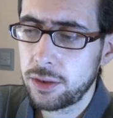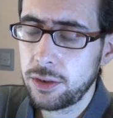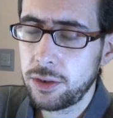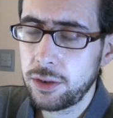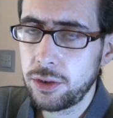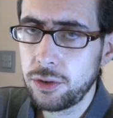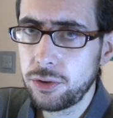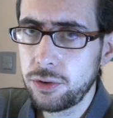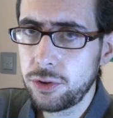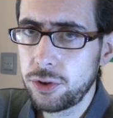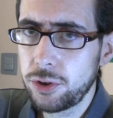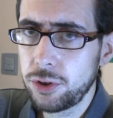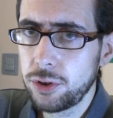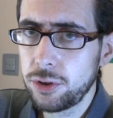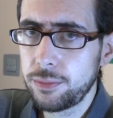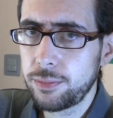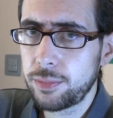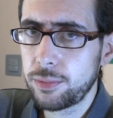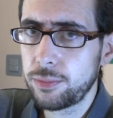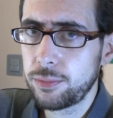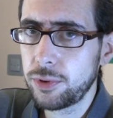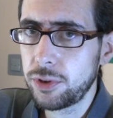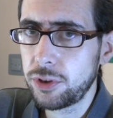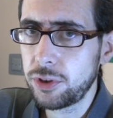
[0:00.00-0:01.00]

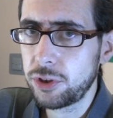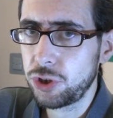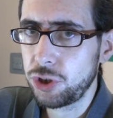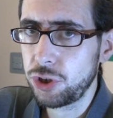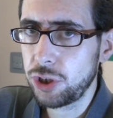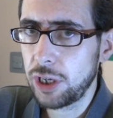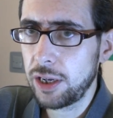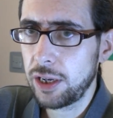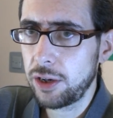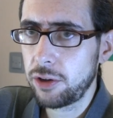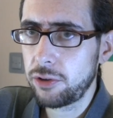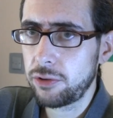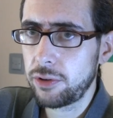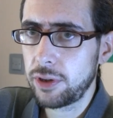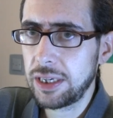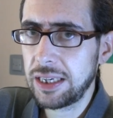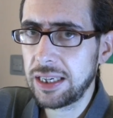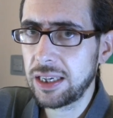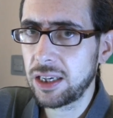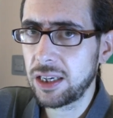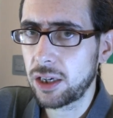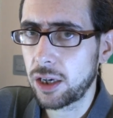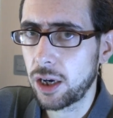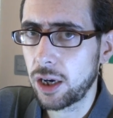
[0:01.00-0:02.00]
YouTube will
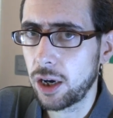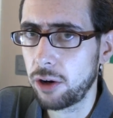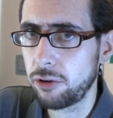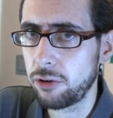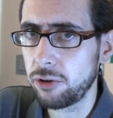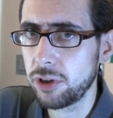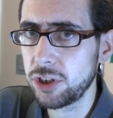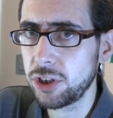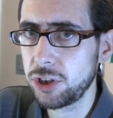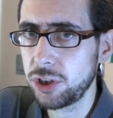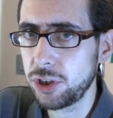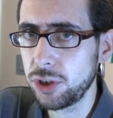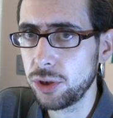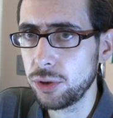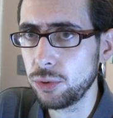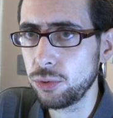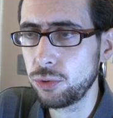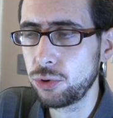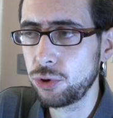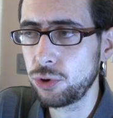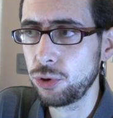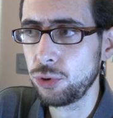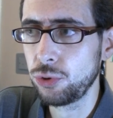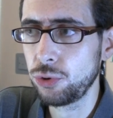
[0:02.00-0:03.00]
generally encourage
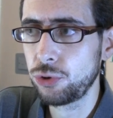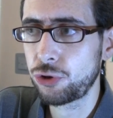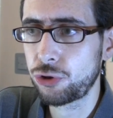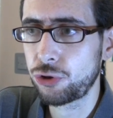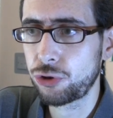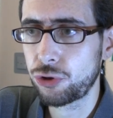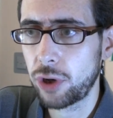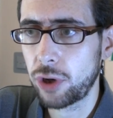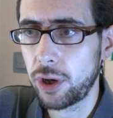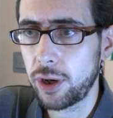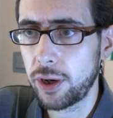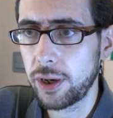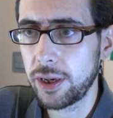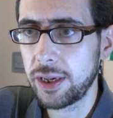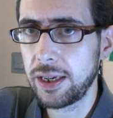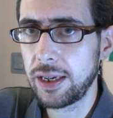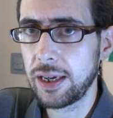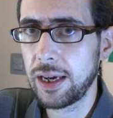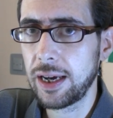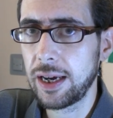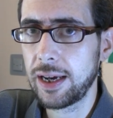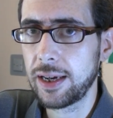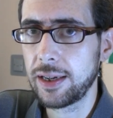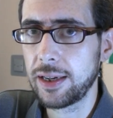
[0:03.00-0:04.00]
you to
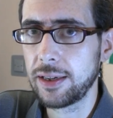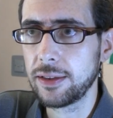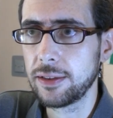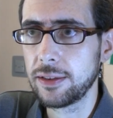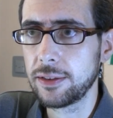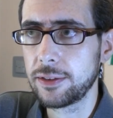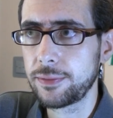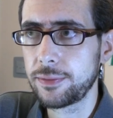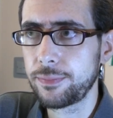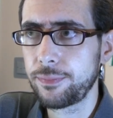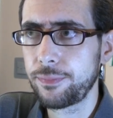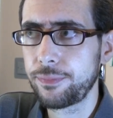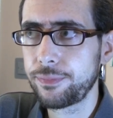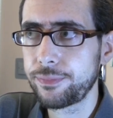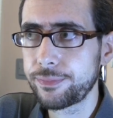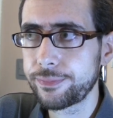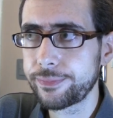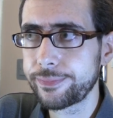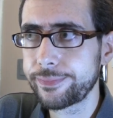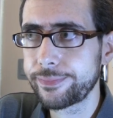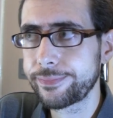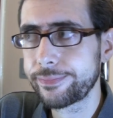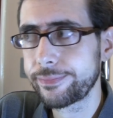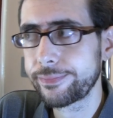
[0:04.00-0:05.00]
try and
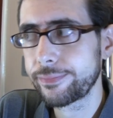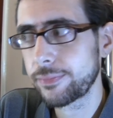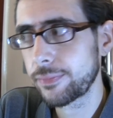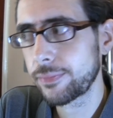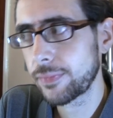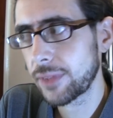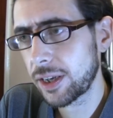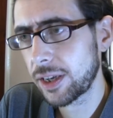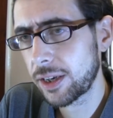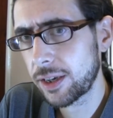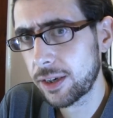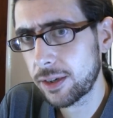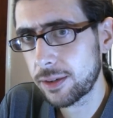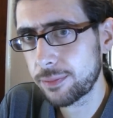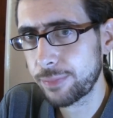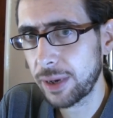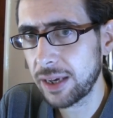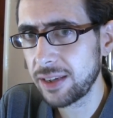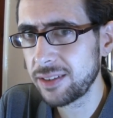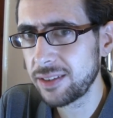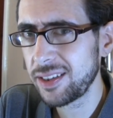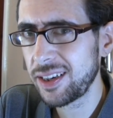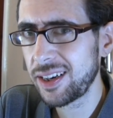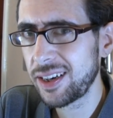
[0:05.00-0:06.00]

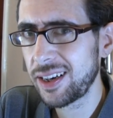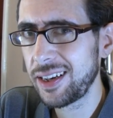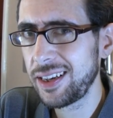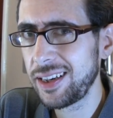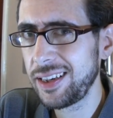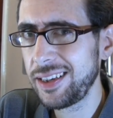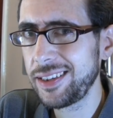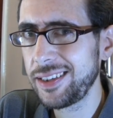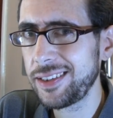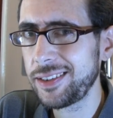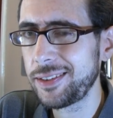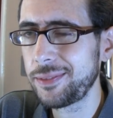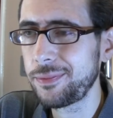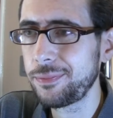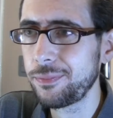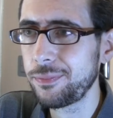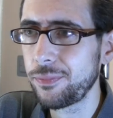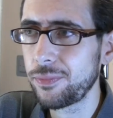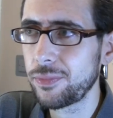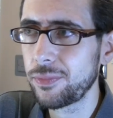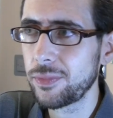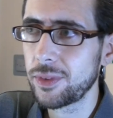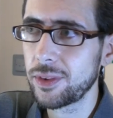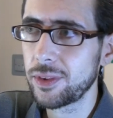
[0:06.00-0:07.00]
basically
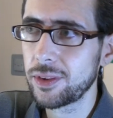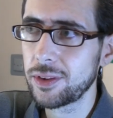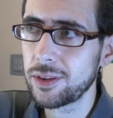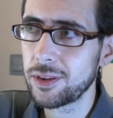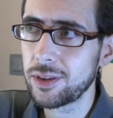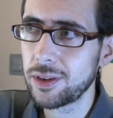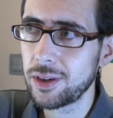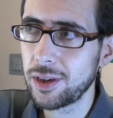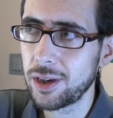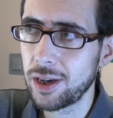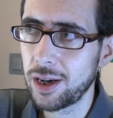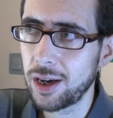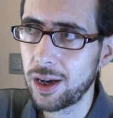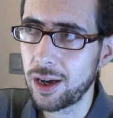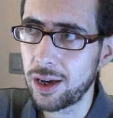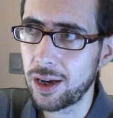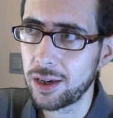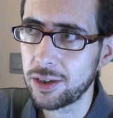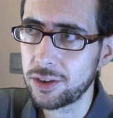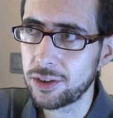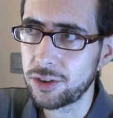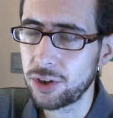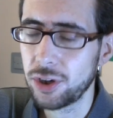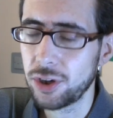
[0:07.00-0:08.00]

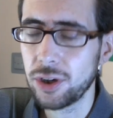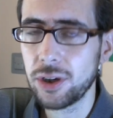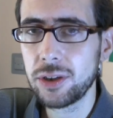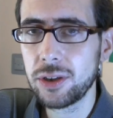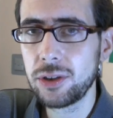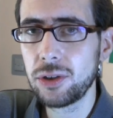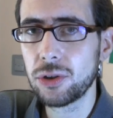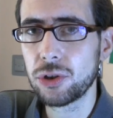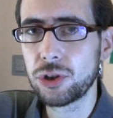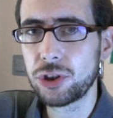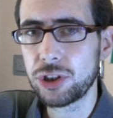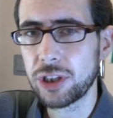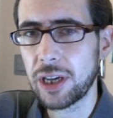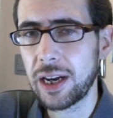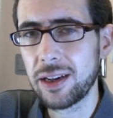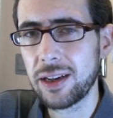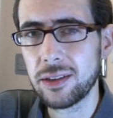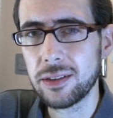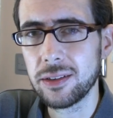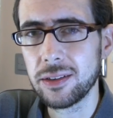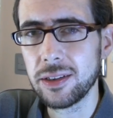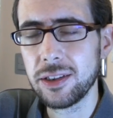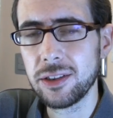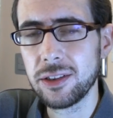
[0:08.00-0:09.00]
uh, turn your
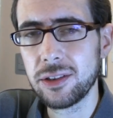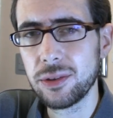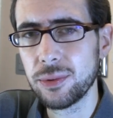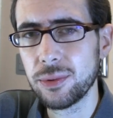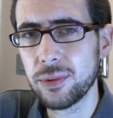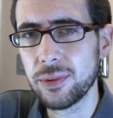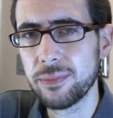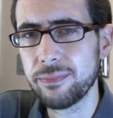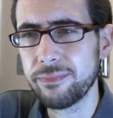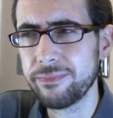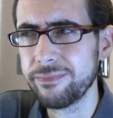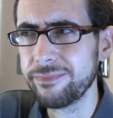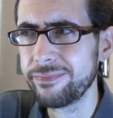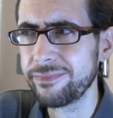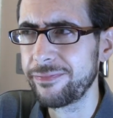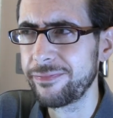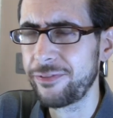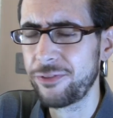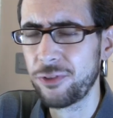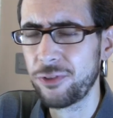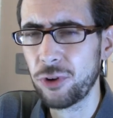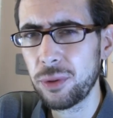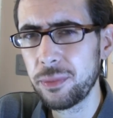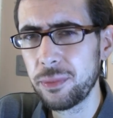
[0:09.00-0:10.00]
channel into a
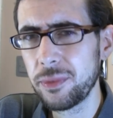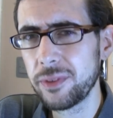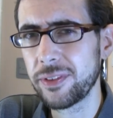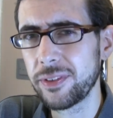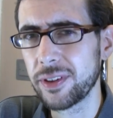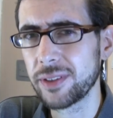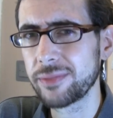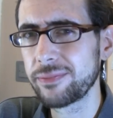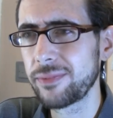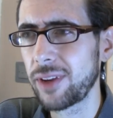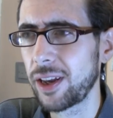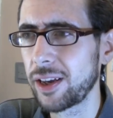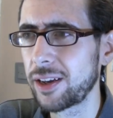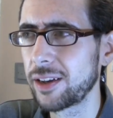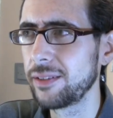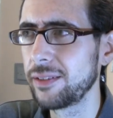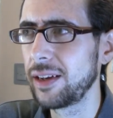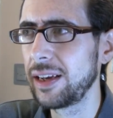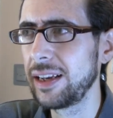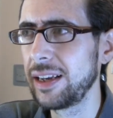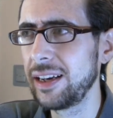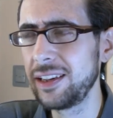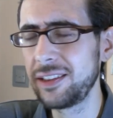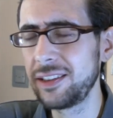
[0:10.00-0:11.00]
form of a, like
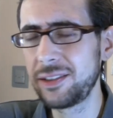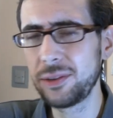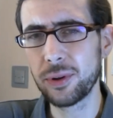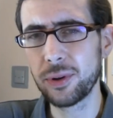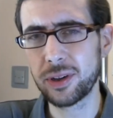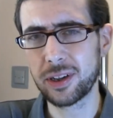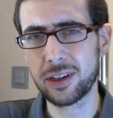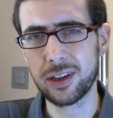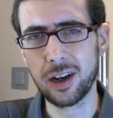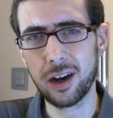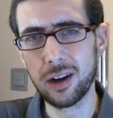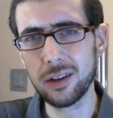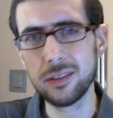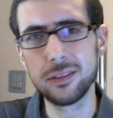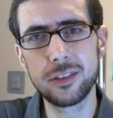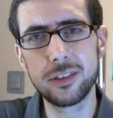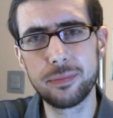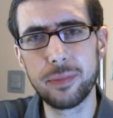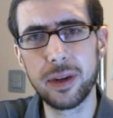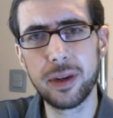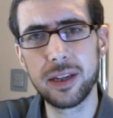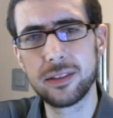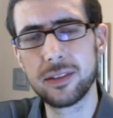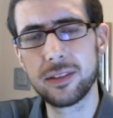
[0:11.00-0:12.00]
a into a
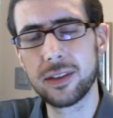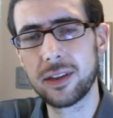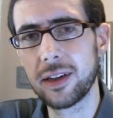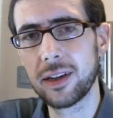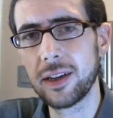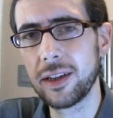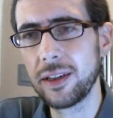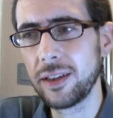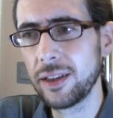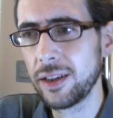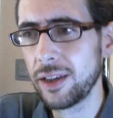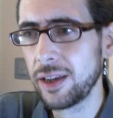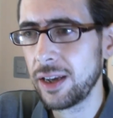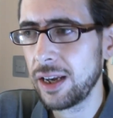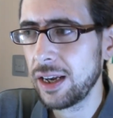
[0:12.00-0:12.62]
cult basically.